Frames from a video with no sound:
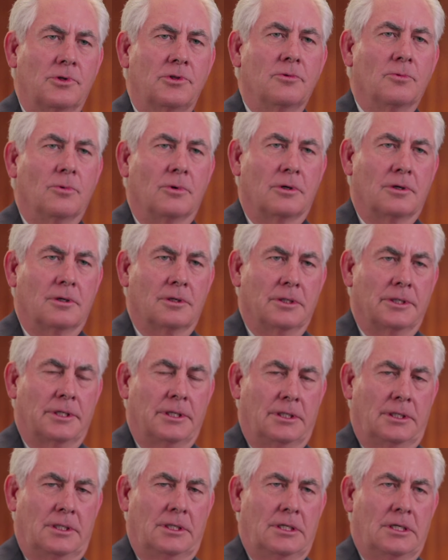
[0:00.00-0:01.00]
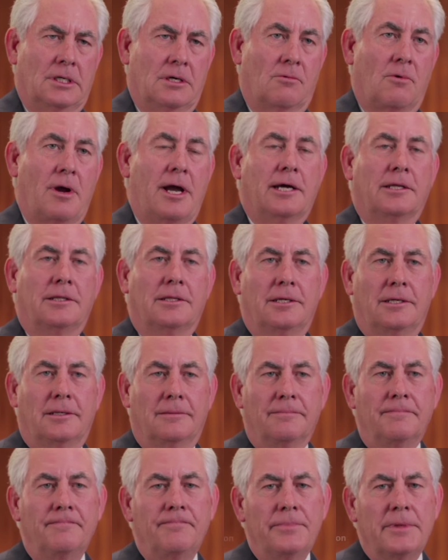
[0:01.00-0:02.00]
with the world around
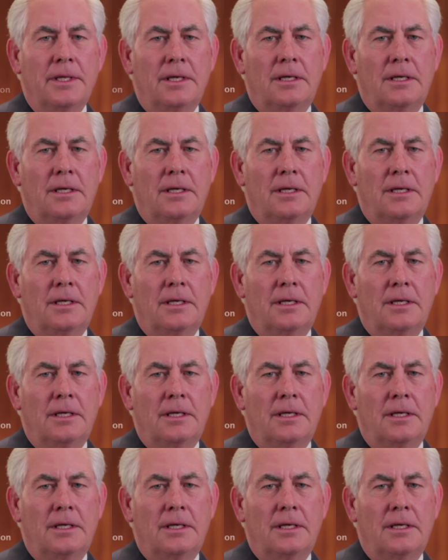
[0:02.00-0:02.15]
them,